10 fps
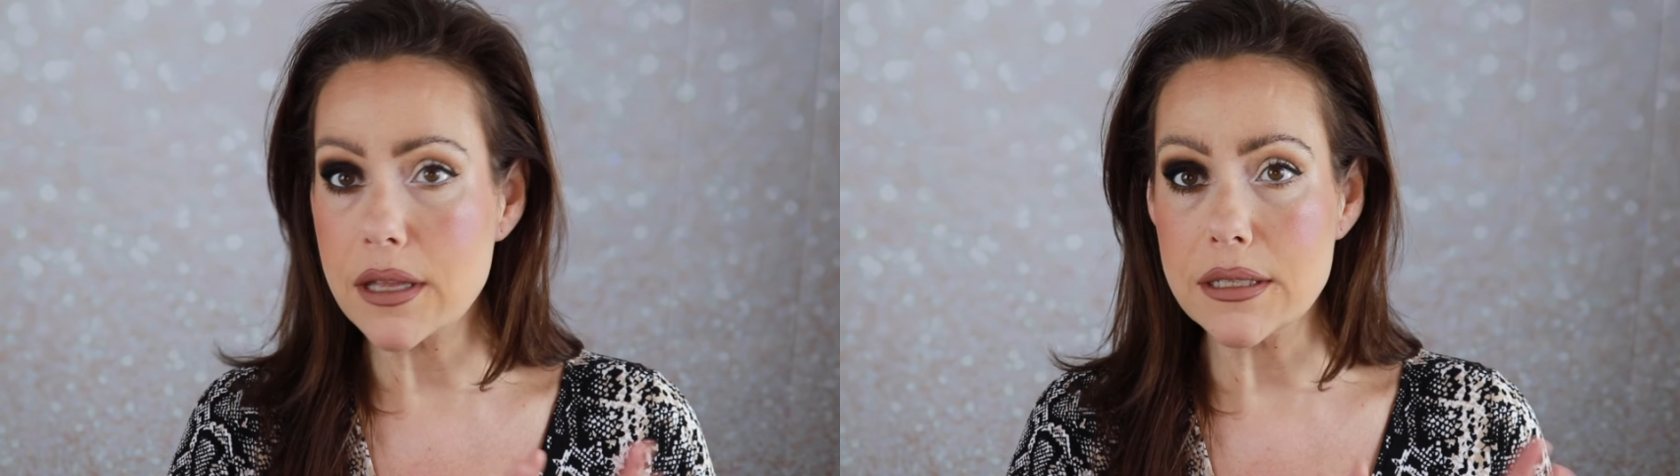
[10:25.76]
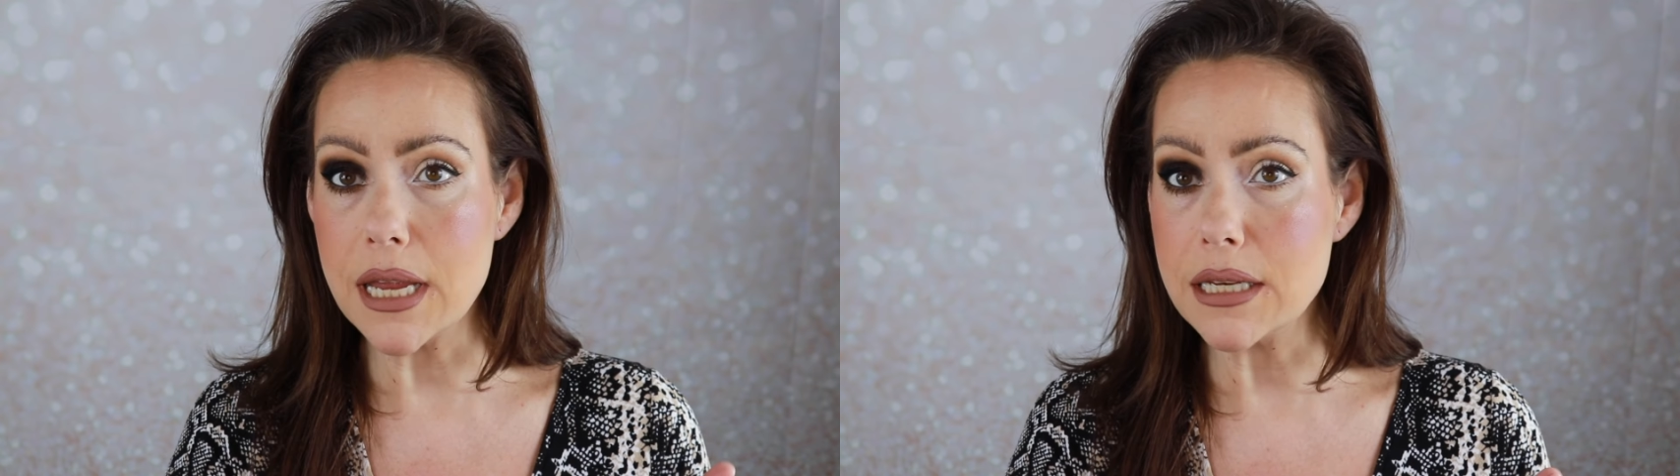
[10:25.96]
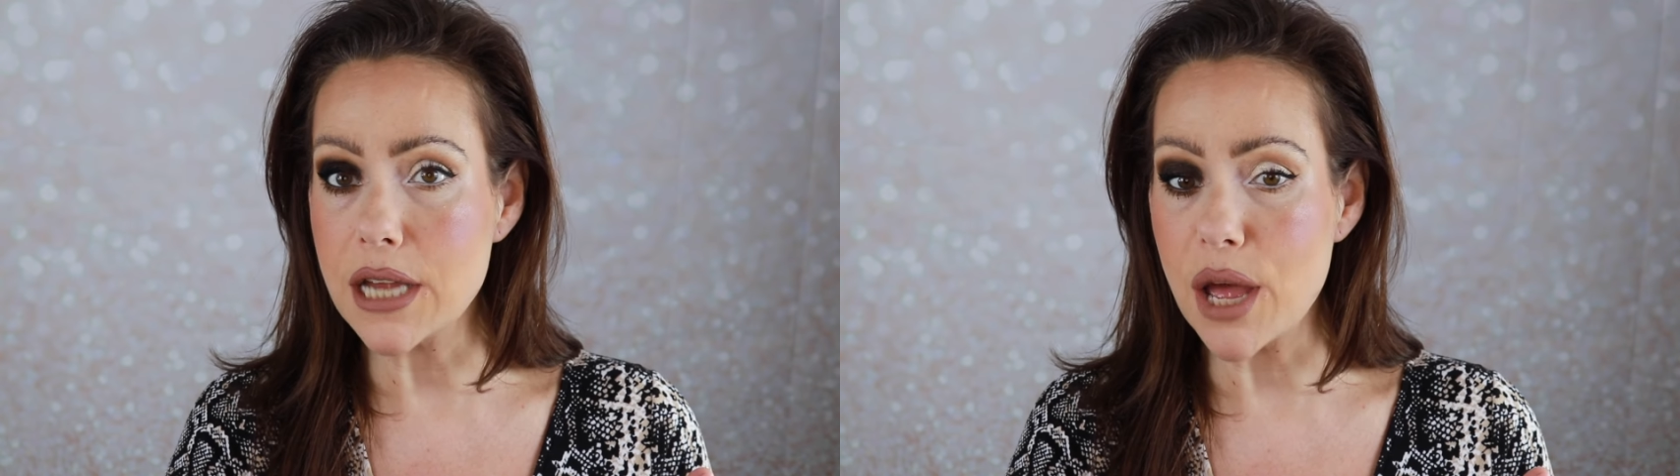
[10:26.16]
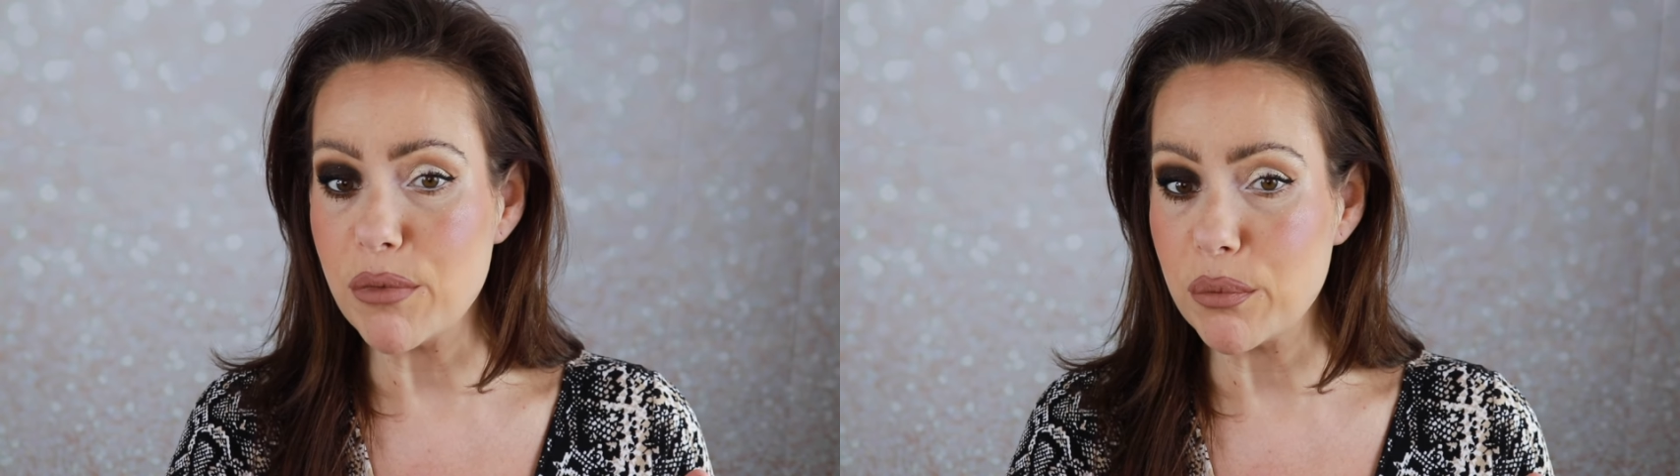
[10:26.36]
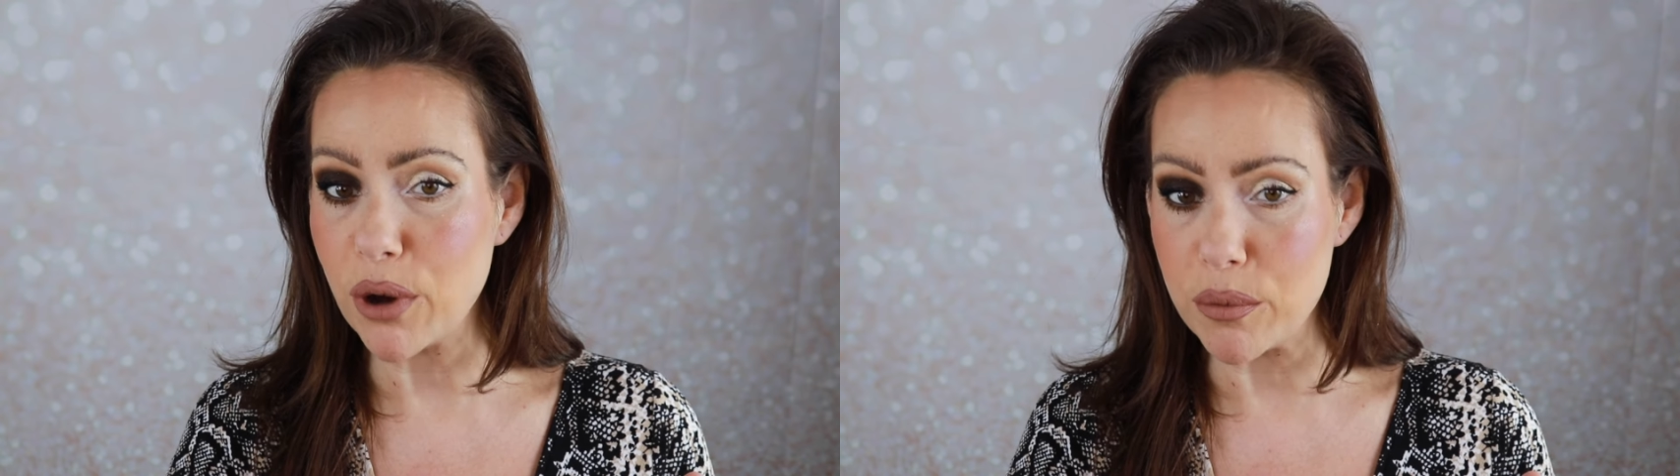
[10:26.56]
Daytime
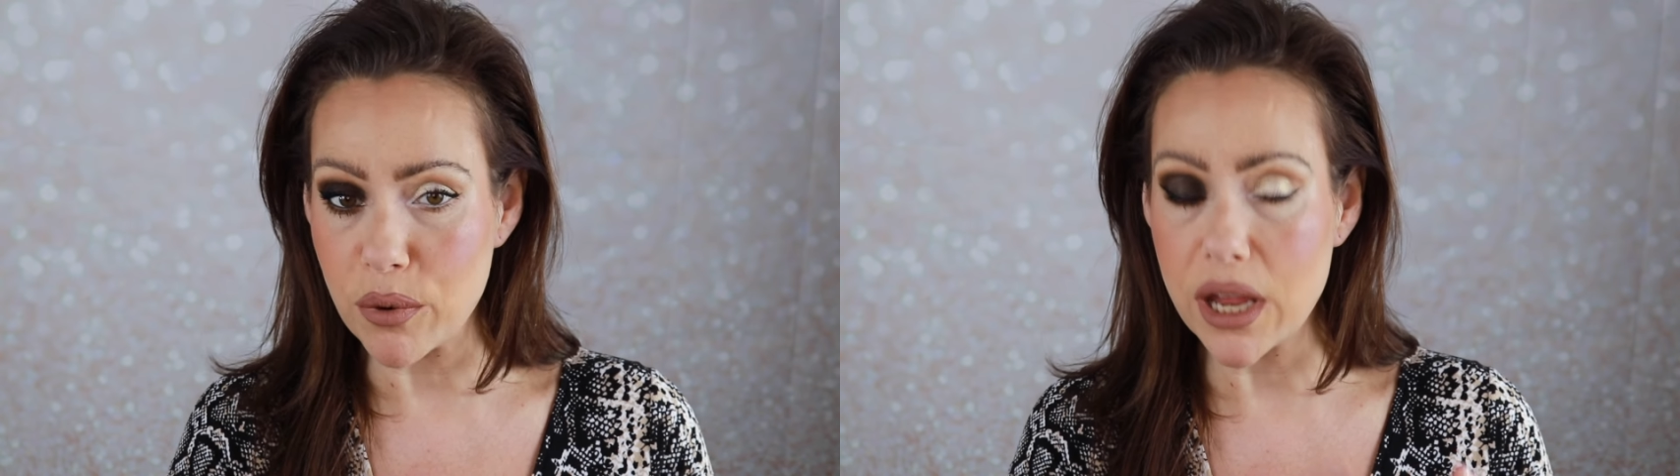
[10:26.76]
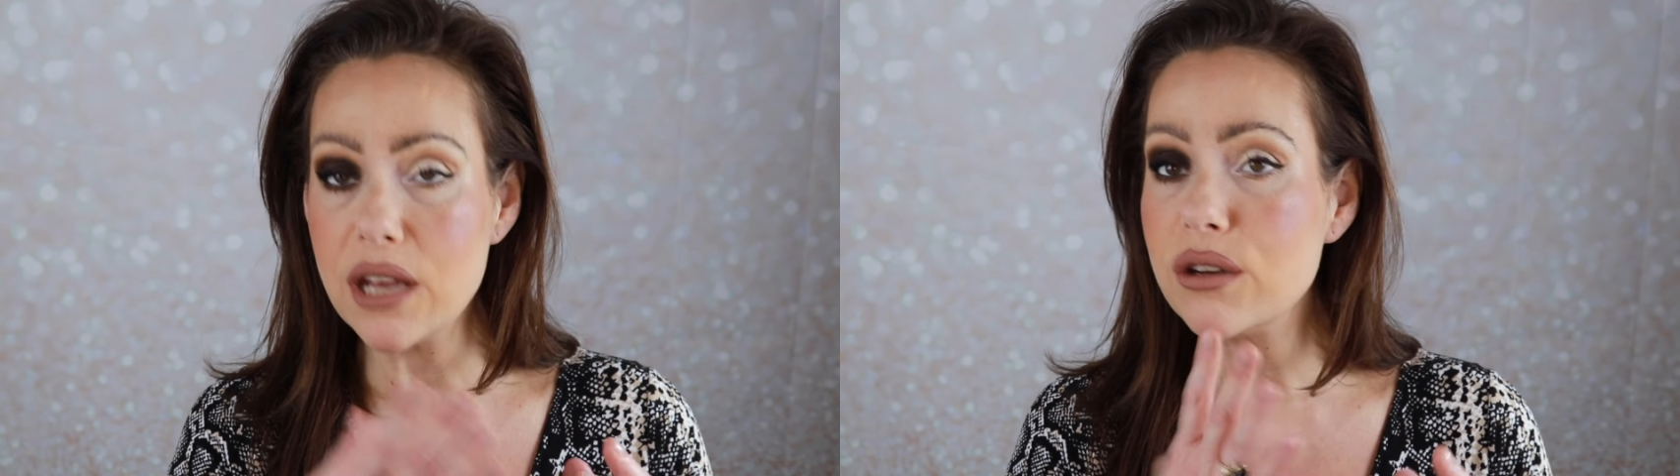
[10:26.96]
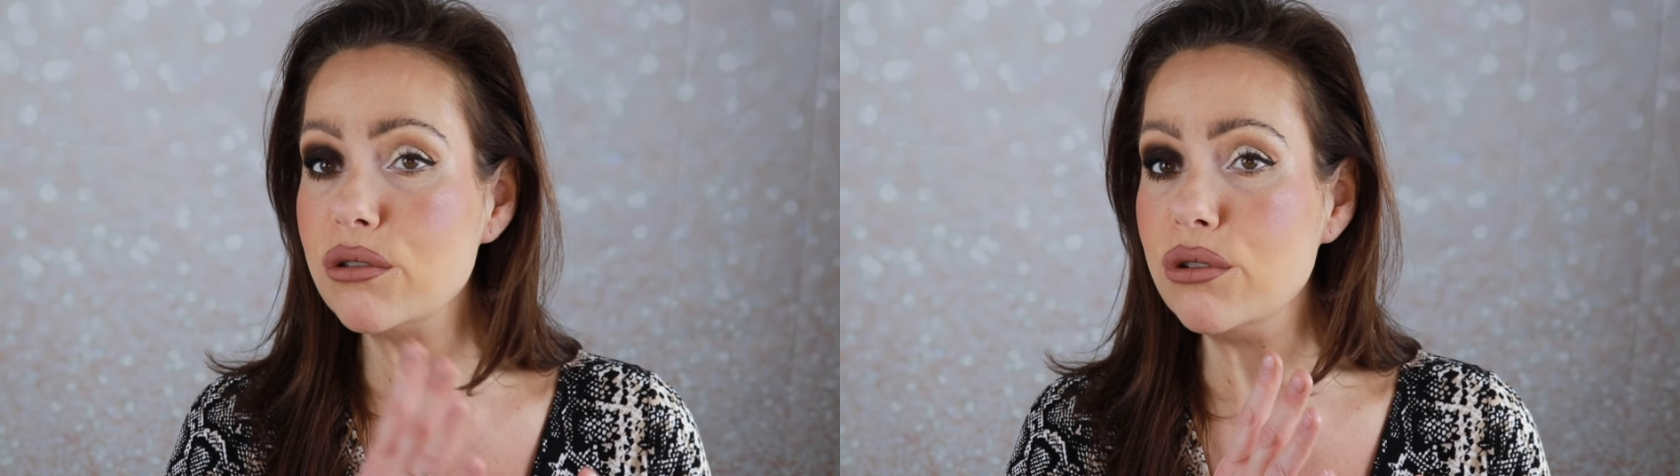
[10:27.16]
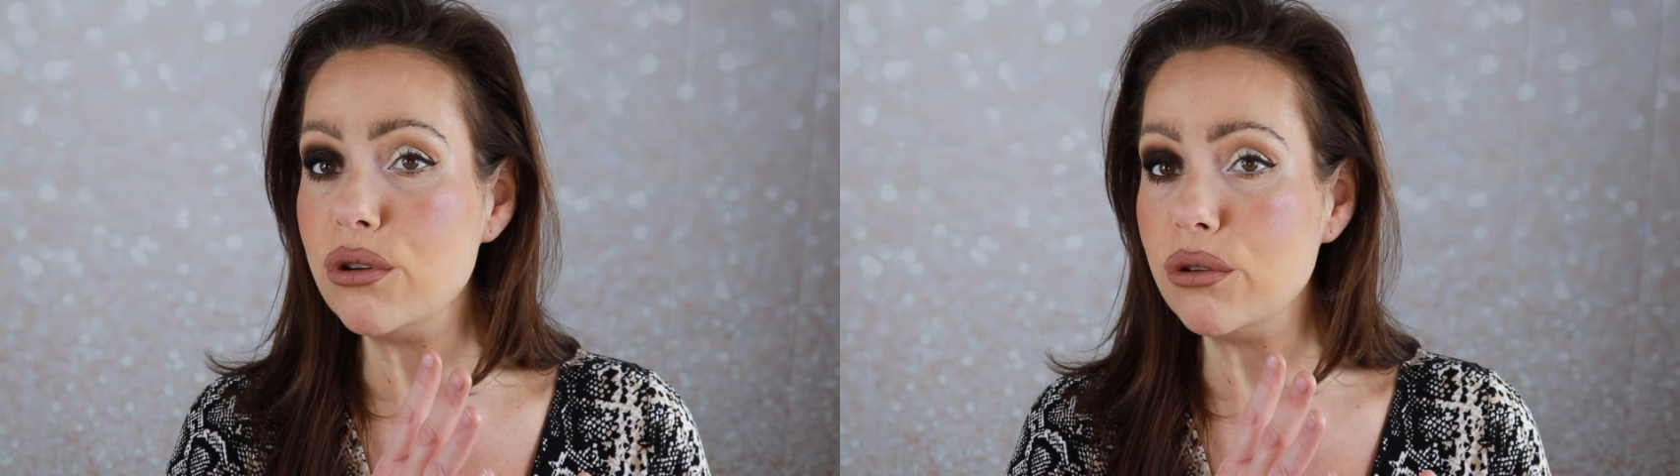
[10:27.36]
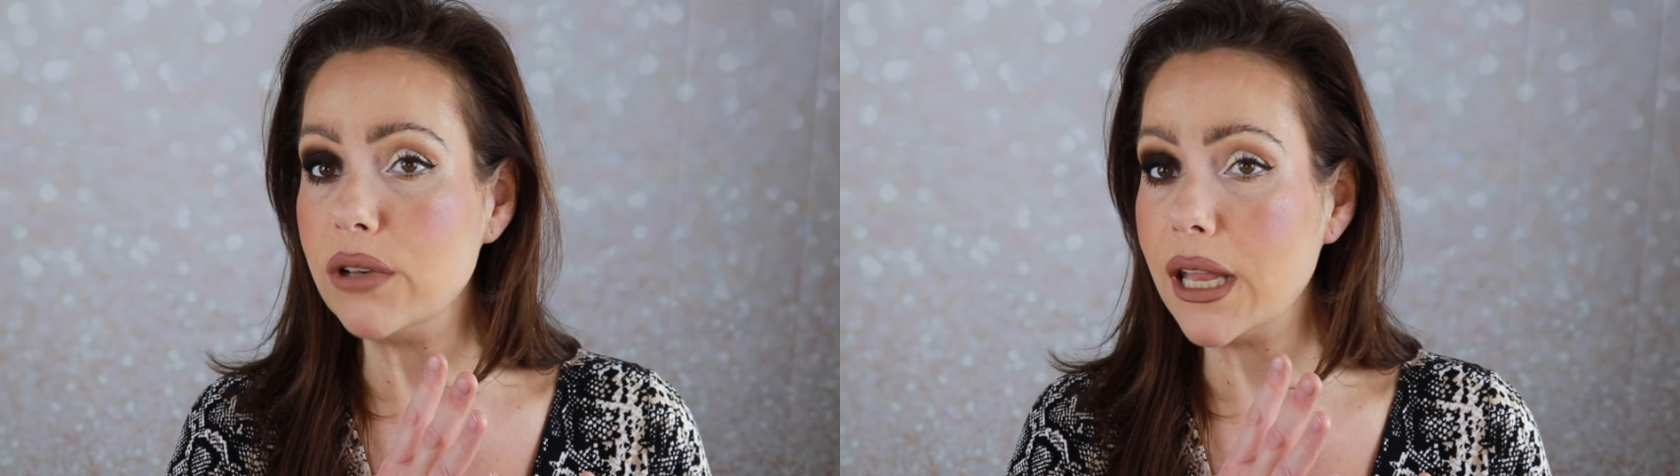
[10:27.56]
appropriate
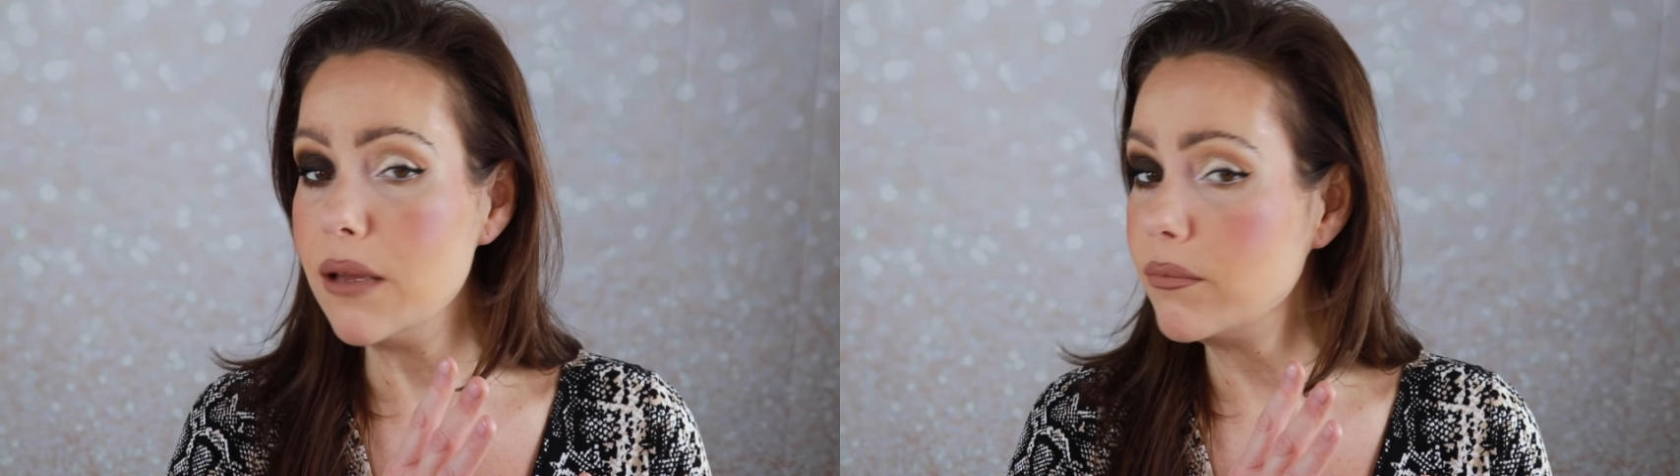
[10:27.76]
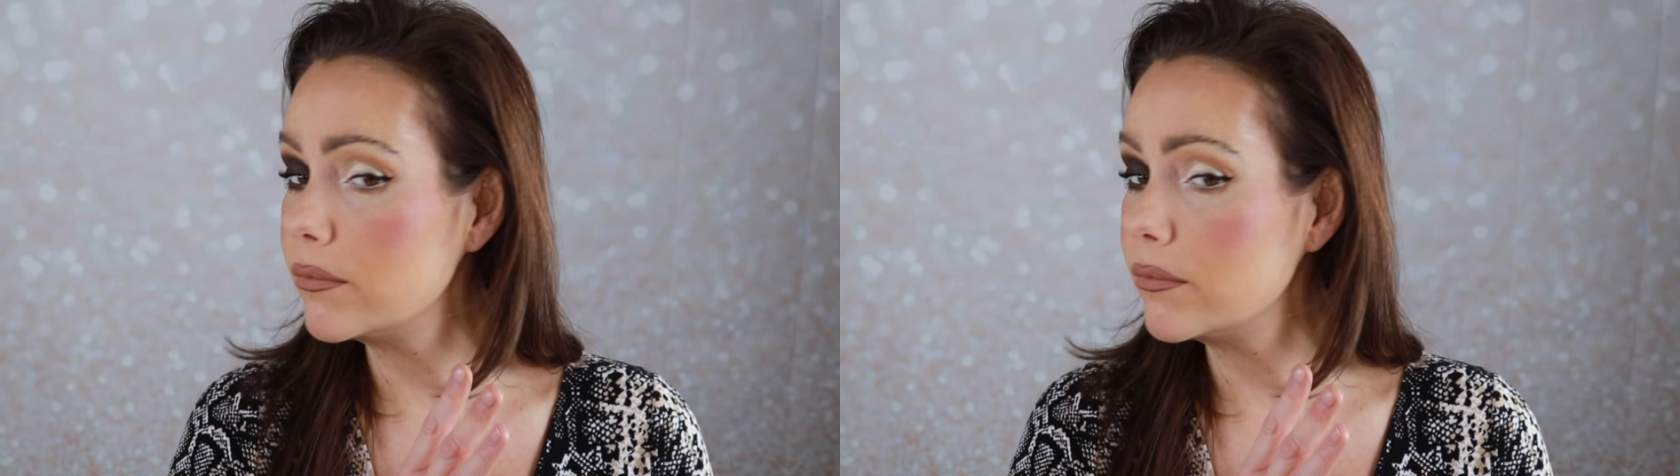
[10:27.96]
nude lip.